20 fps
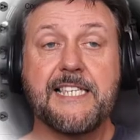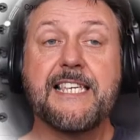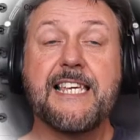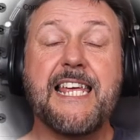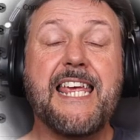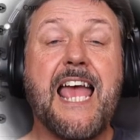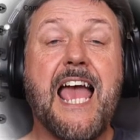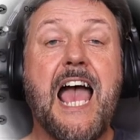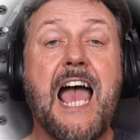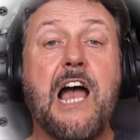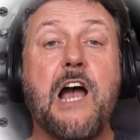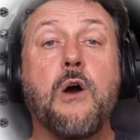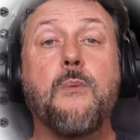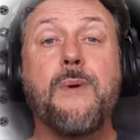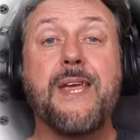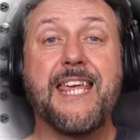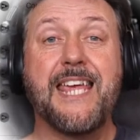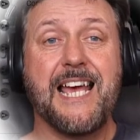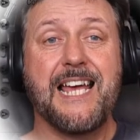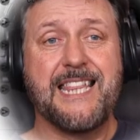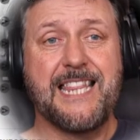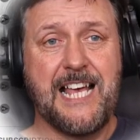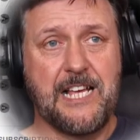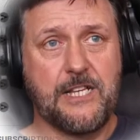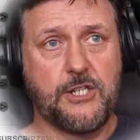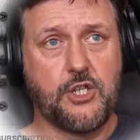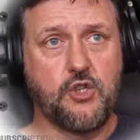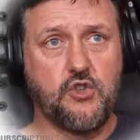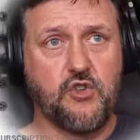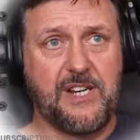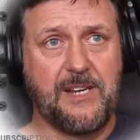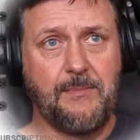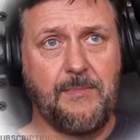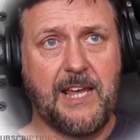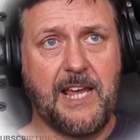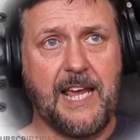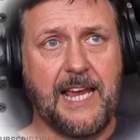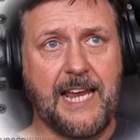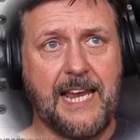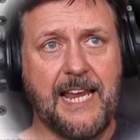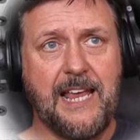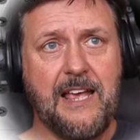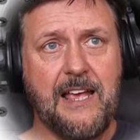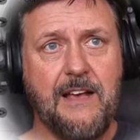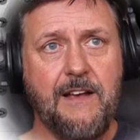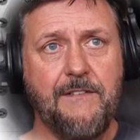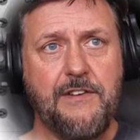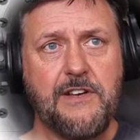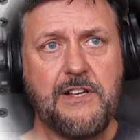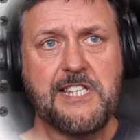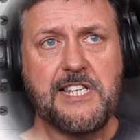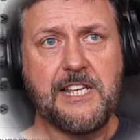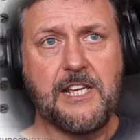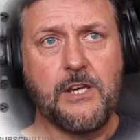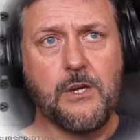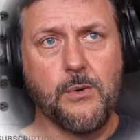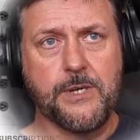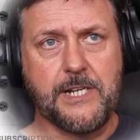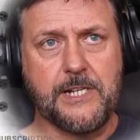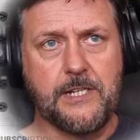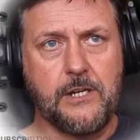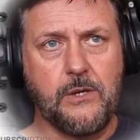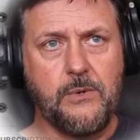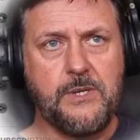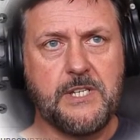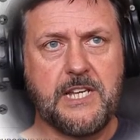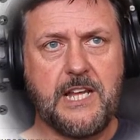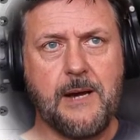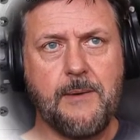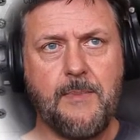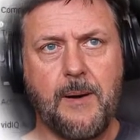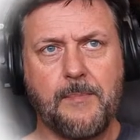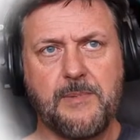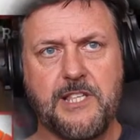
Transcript: how we get that stream key. First thing you want to do is come up to the